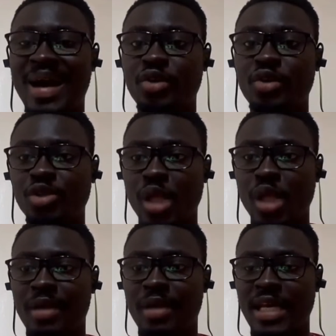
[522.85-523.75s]
I'm not too sure
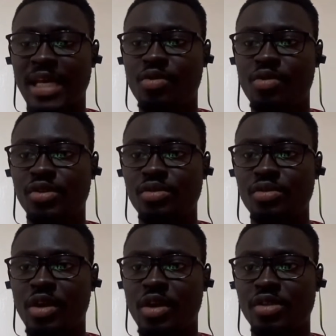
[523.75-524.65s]
about Aiko too
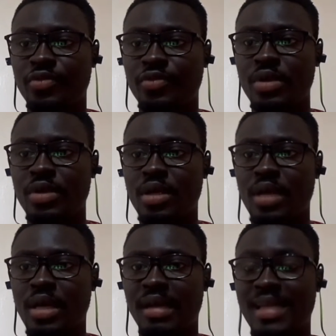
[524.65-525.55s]
because of
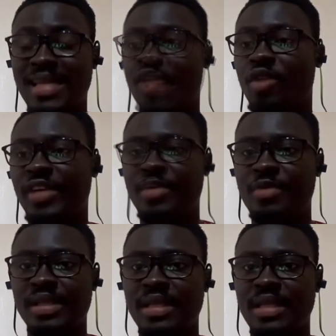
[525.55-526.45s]
uh, his lack of
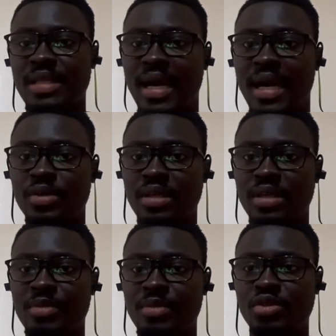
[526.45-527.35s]
experience in the house.
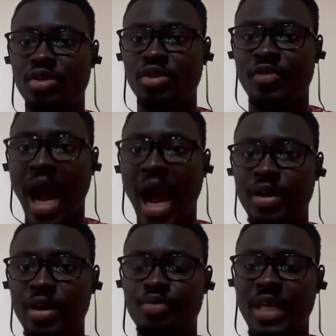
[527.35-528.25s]
I'm not too sure of how
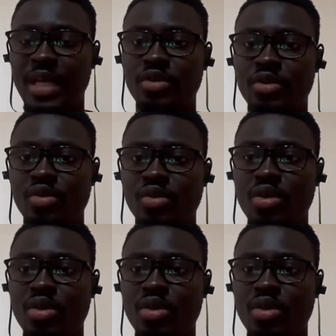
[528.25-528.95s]
he would be able to